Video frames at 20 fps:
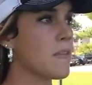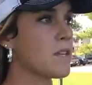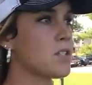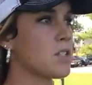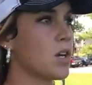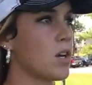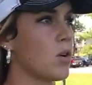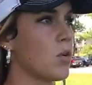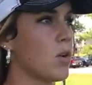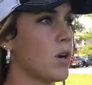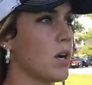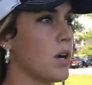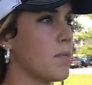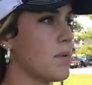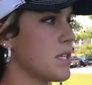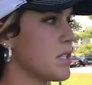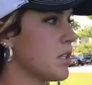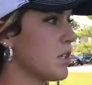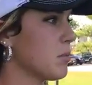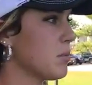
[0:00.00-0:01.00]
So
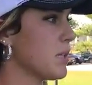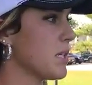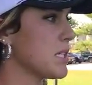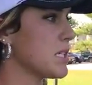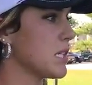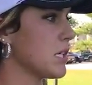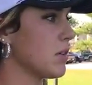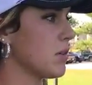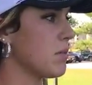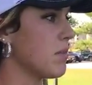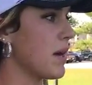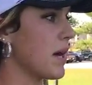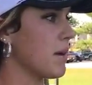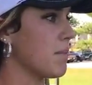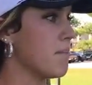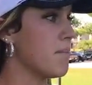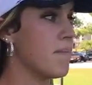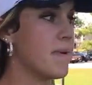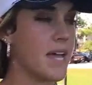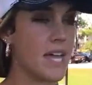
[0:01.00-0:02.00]
it took me until
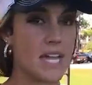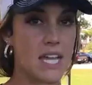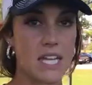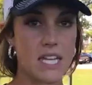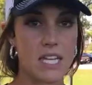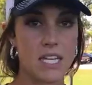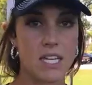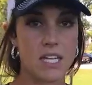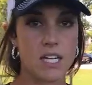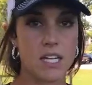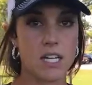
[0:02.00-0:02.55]
about May.